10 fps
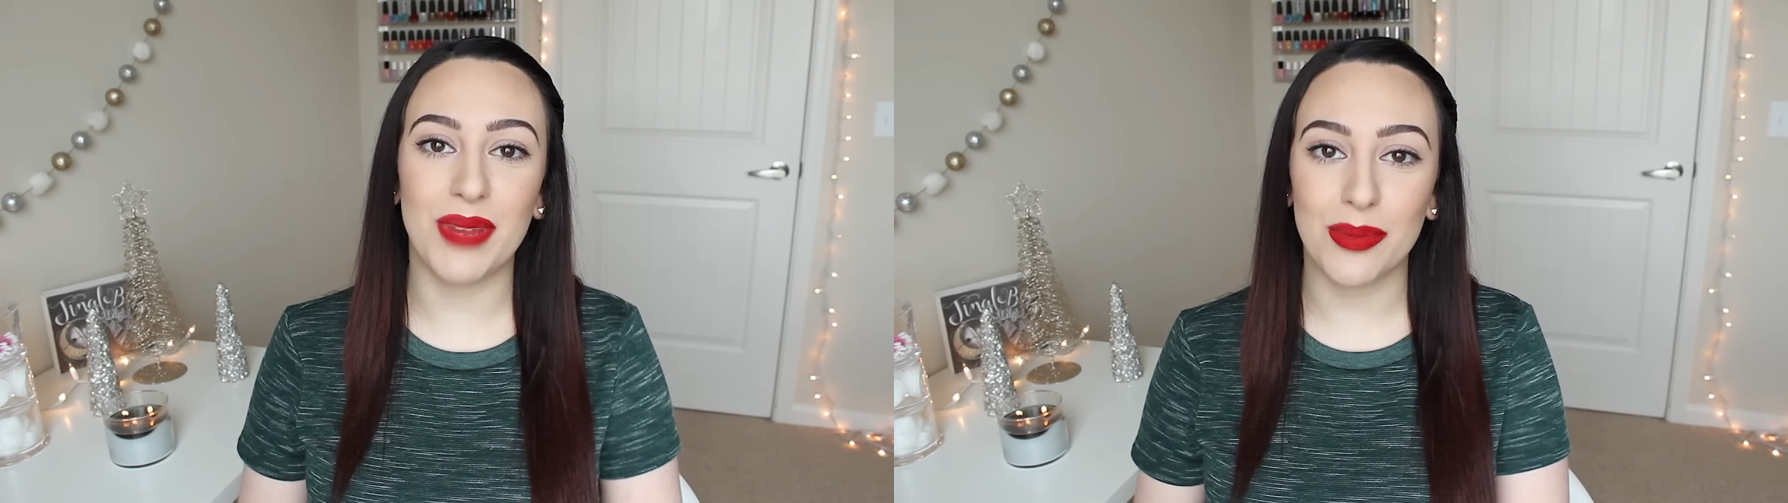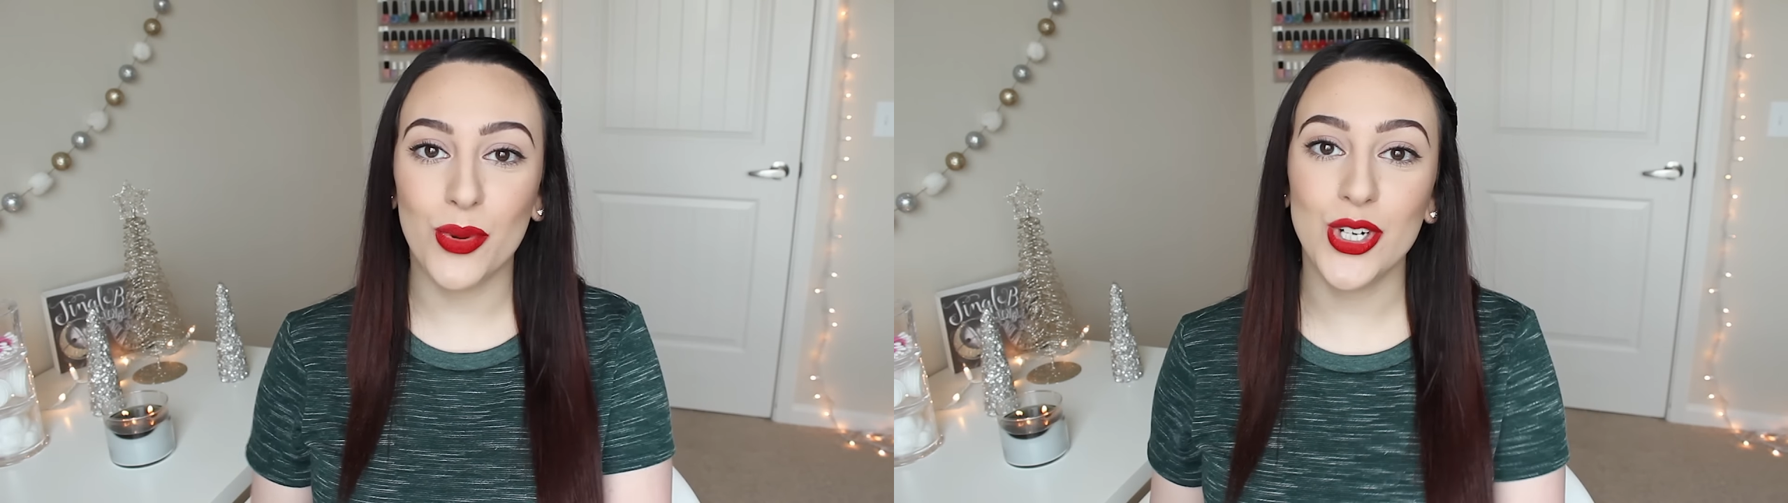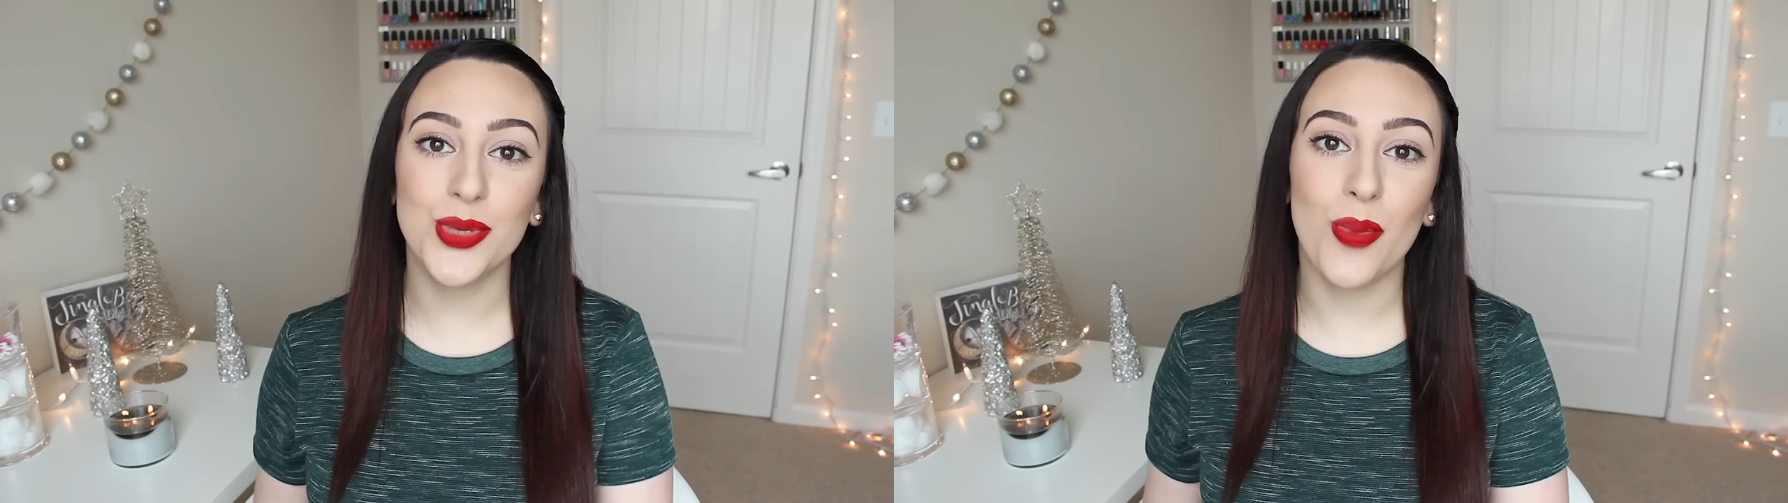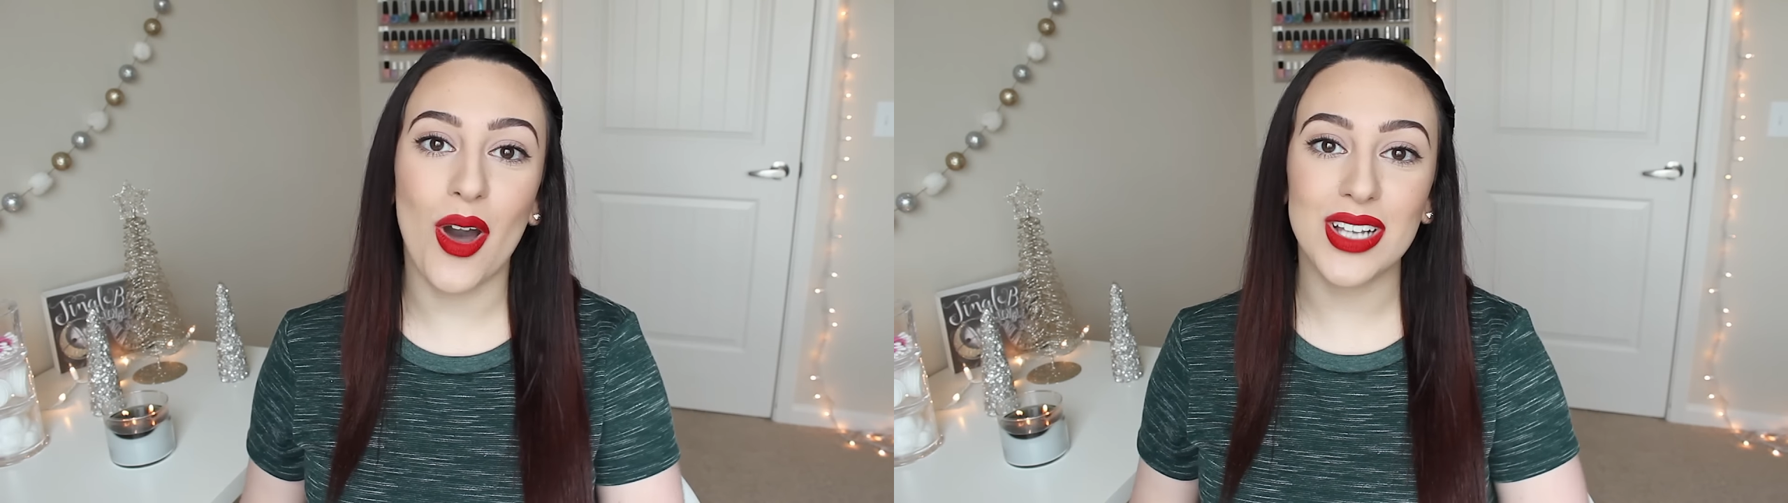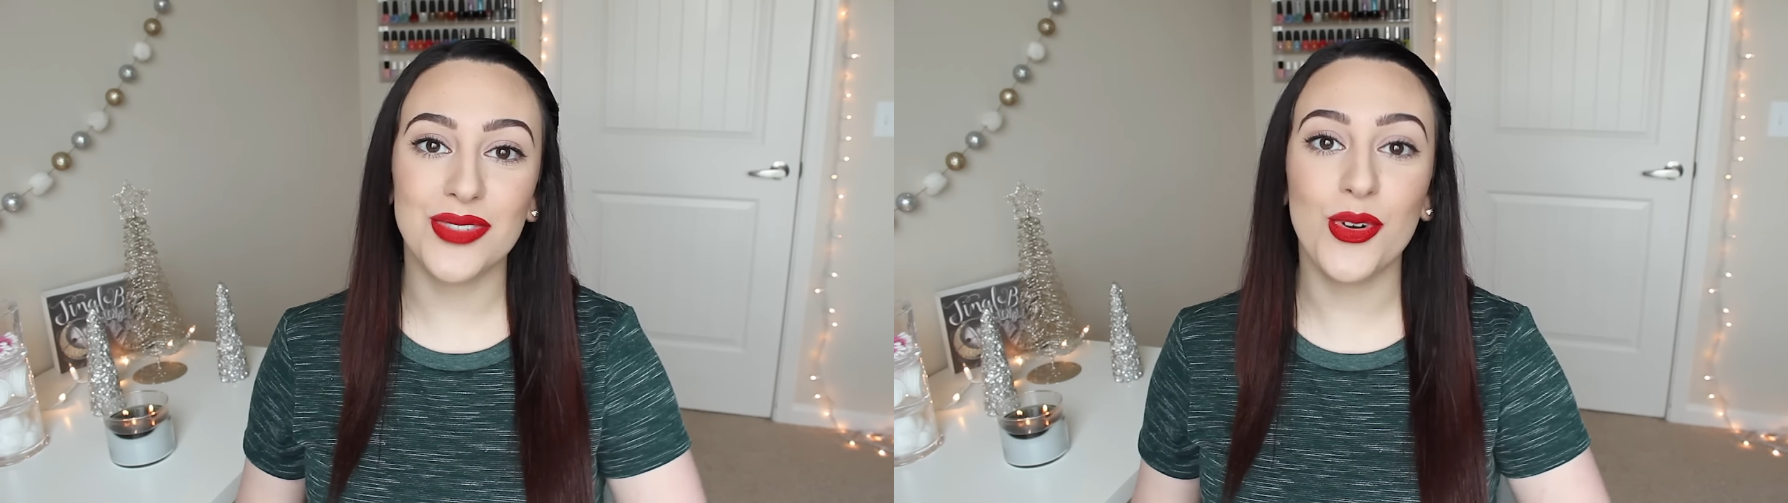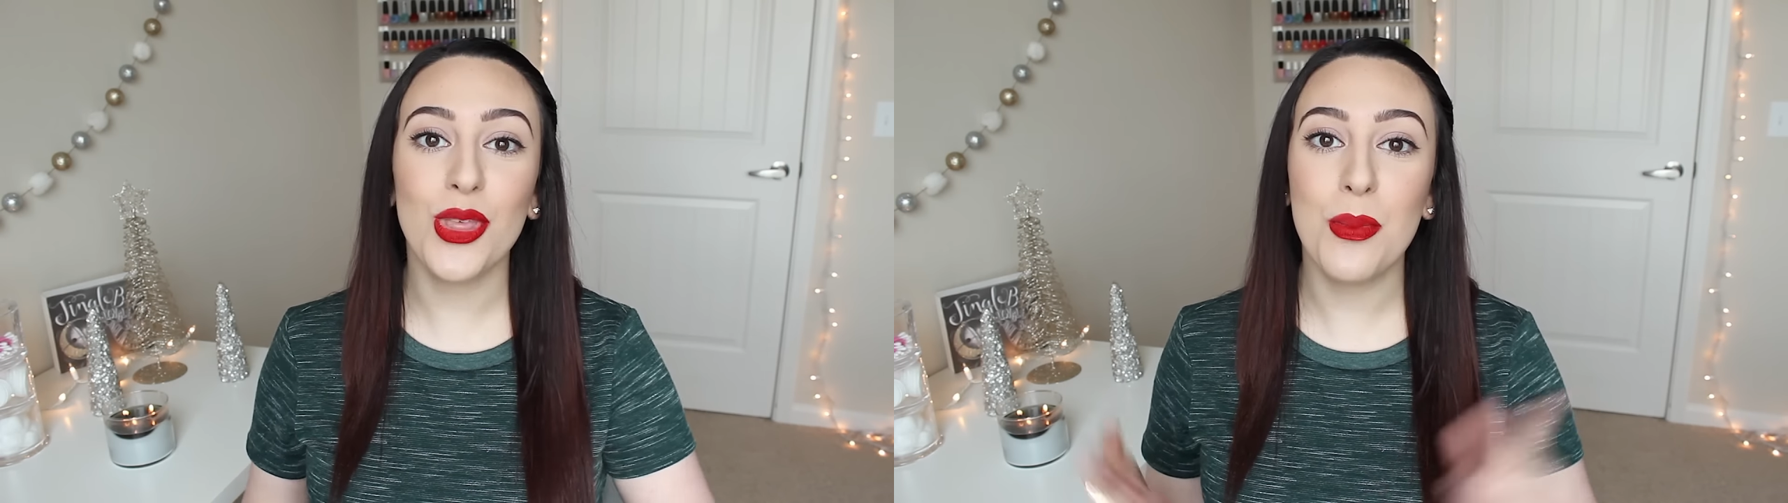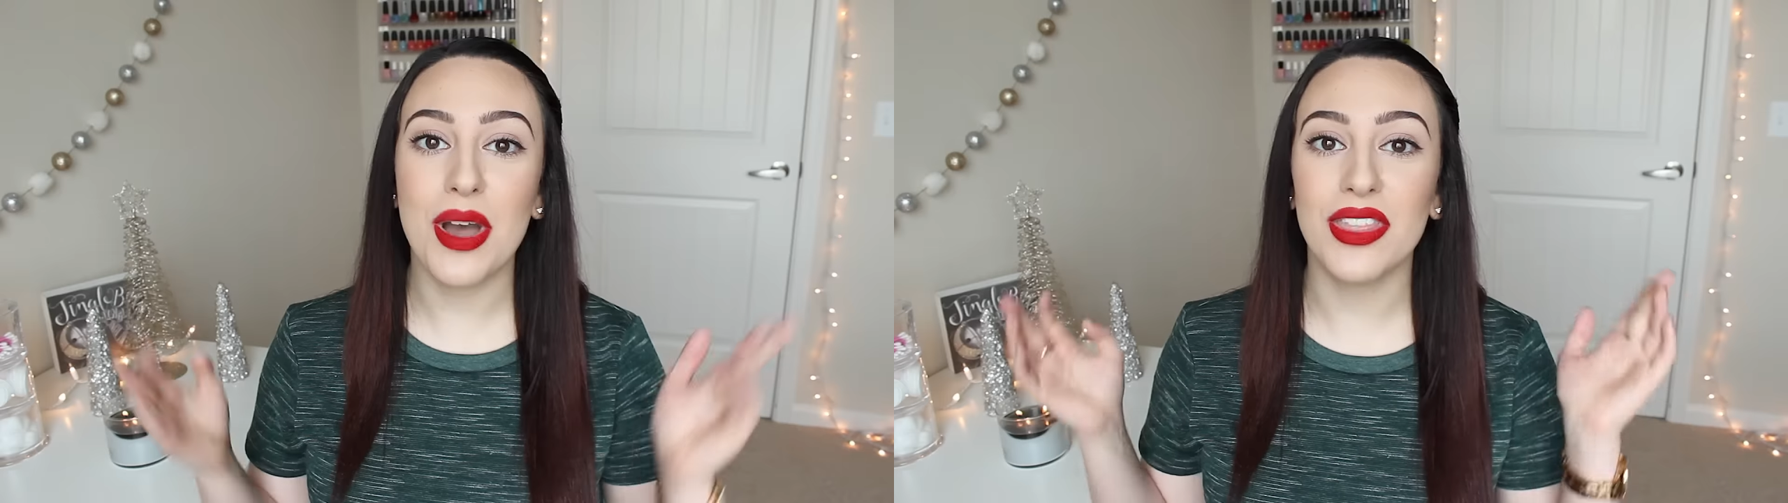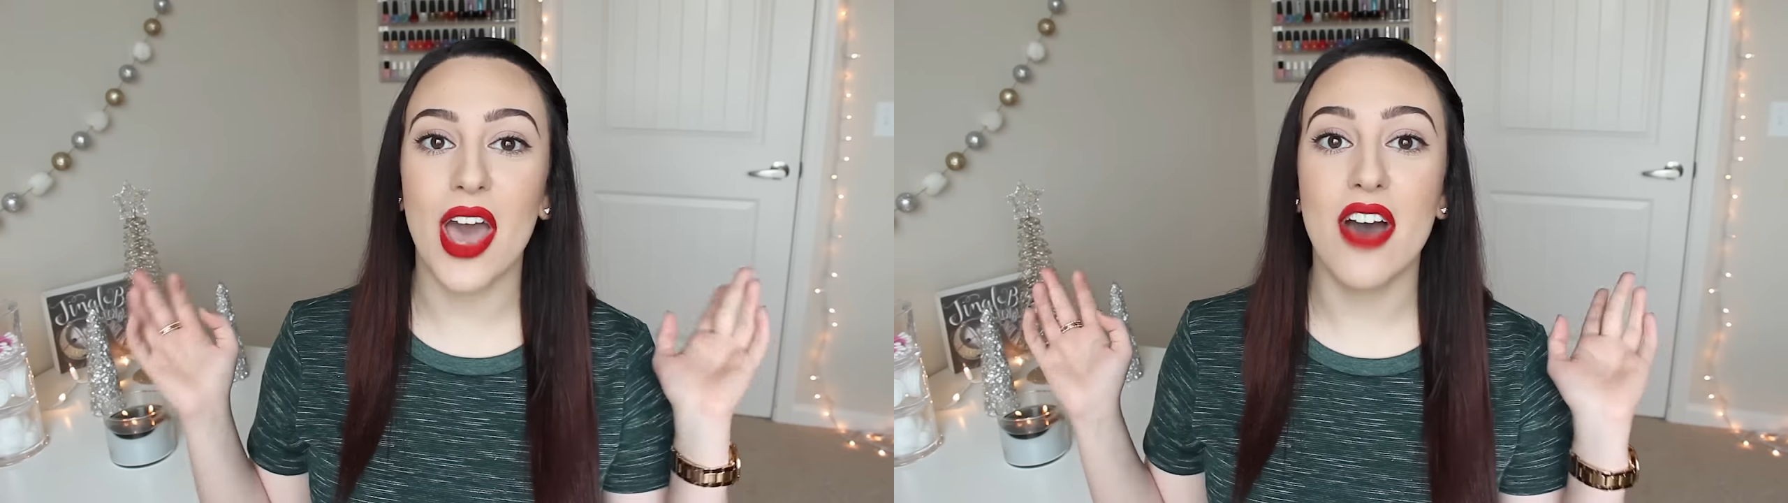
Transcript: in my Birchbox for the month